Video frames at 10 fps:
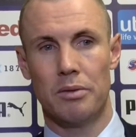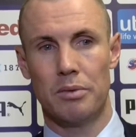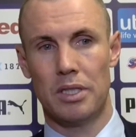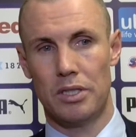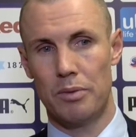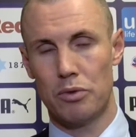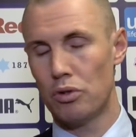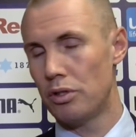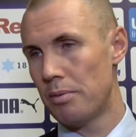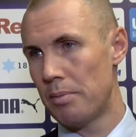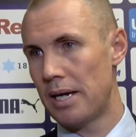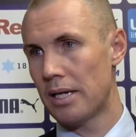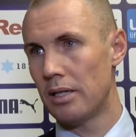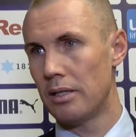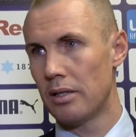and like I say, it was good to be
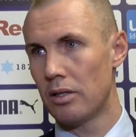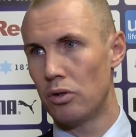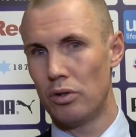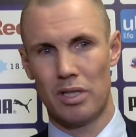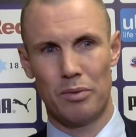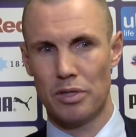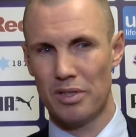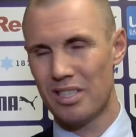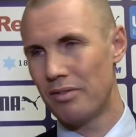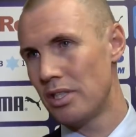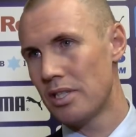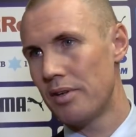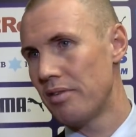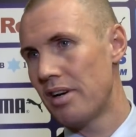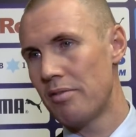back in, go out and get,
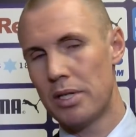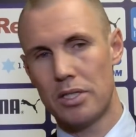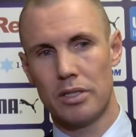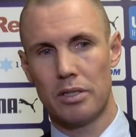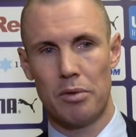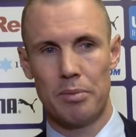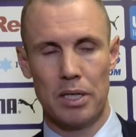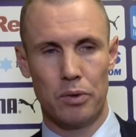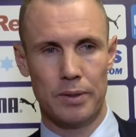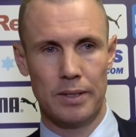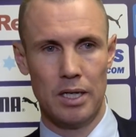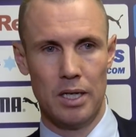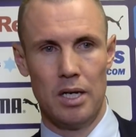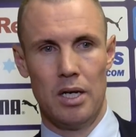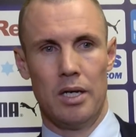75 minutes under my belt, and
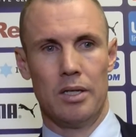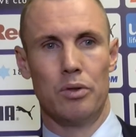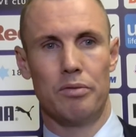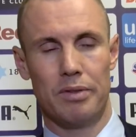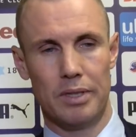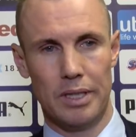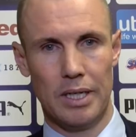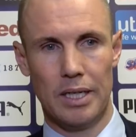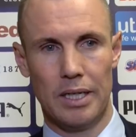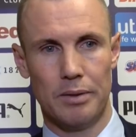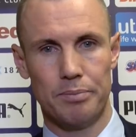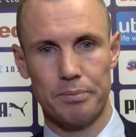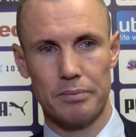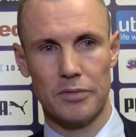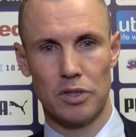
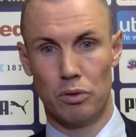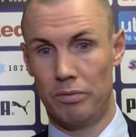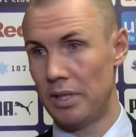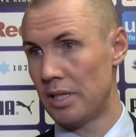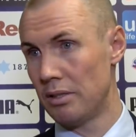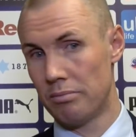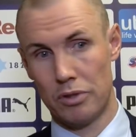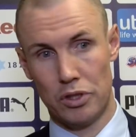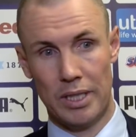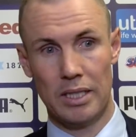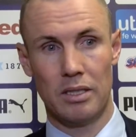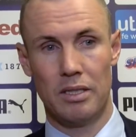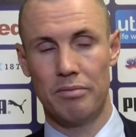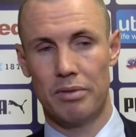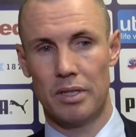hopefully can stay in the
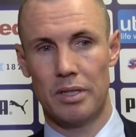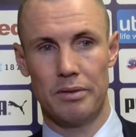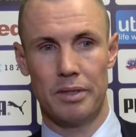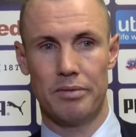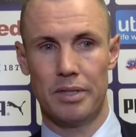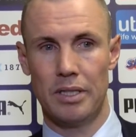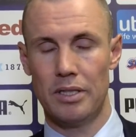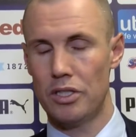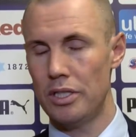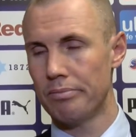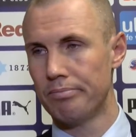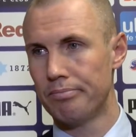team for the end of the season.